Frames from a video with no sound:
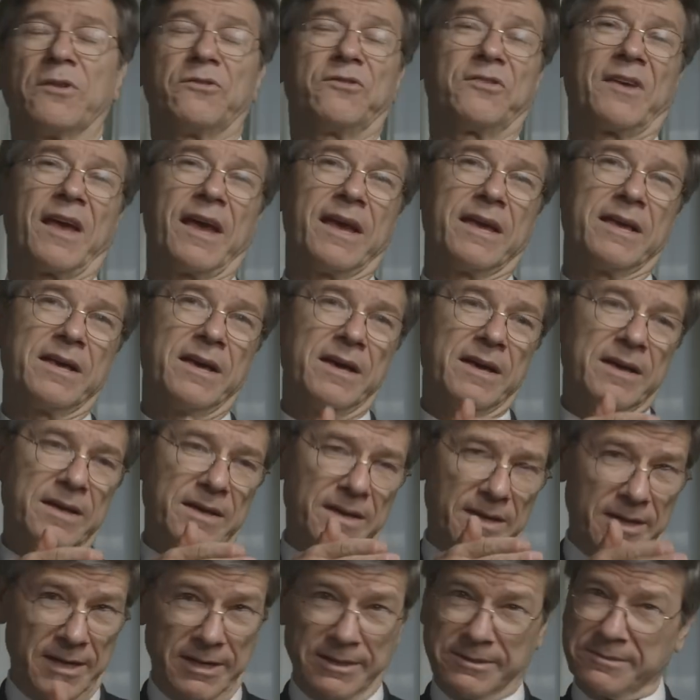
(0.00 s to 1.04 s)
say,
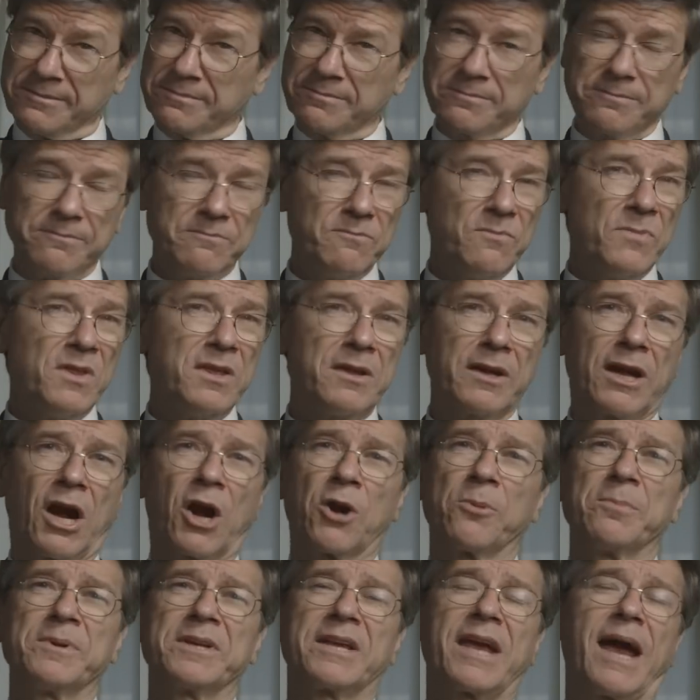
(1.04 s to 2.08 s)

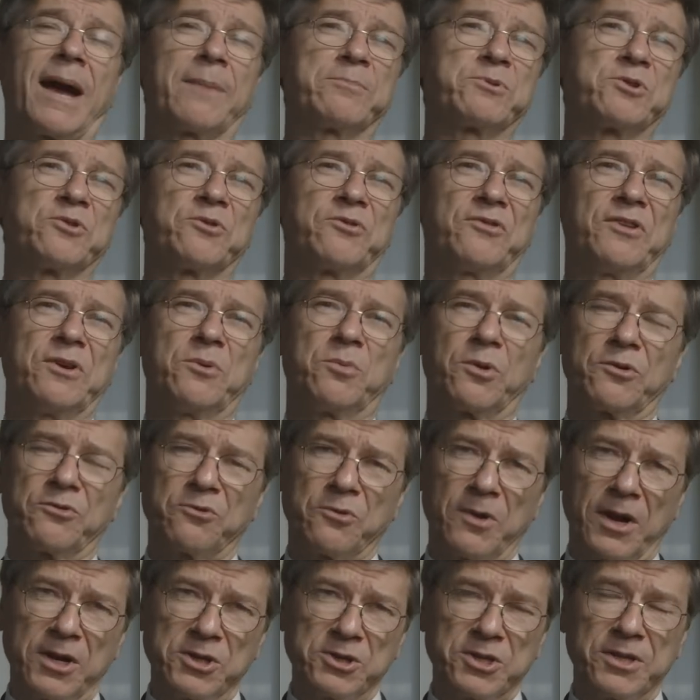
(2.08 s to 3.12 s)
carbon capture and
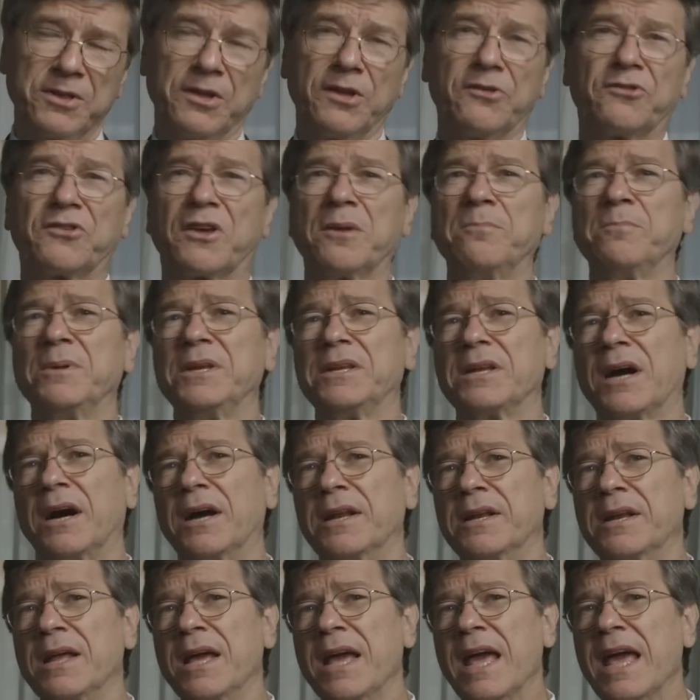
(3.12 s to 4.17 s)
sequestration, this can be
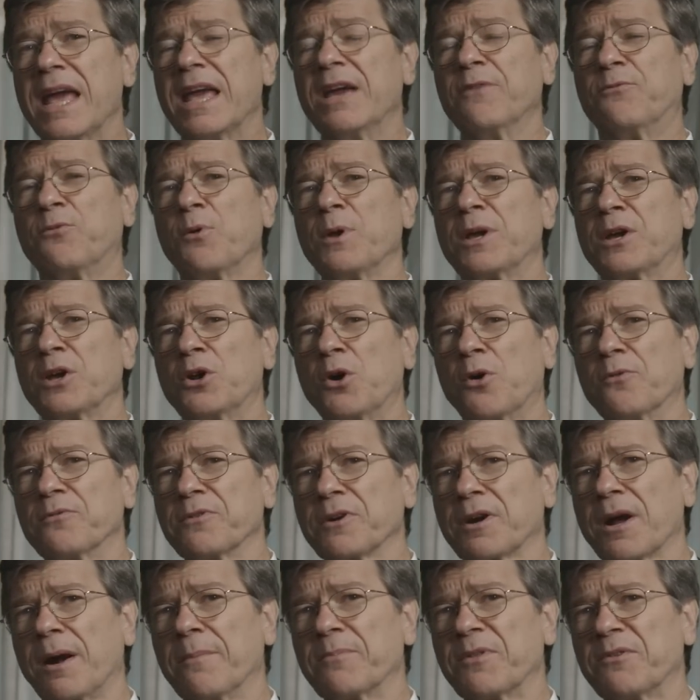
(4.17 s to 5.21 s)
done if we can
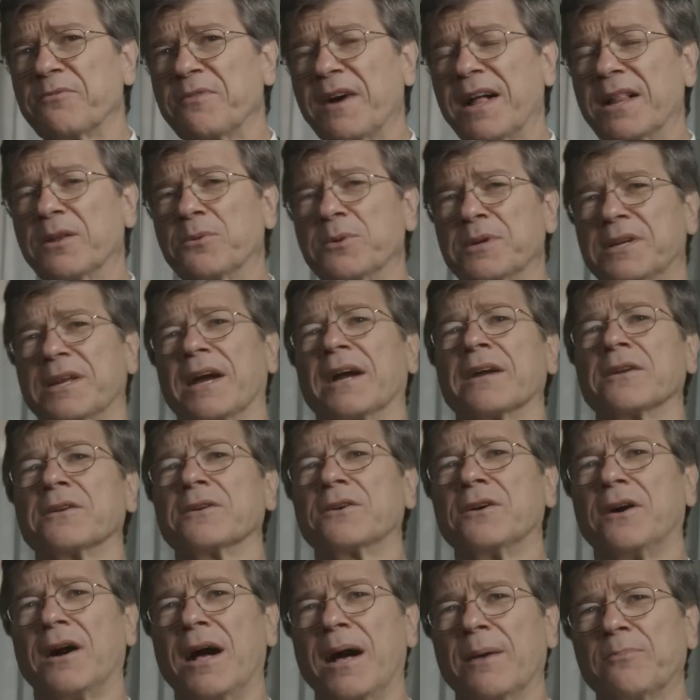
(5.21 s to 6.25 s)
overcome the following
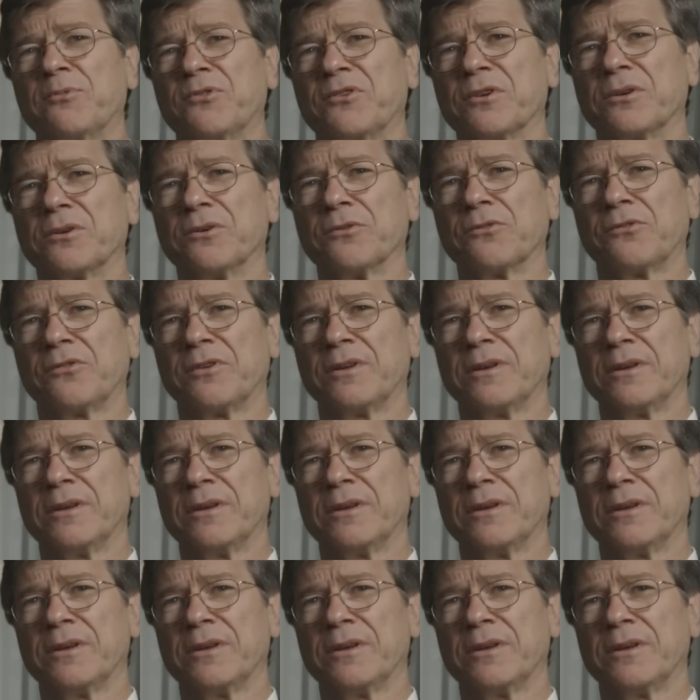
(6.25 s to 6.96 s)
technical obstacles.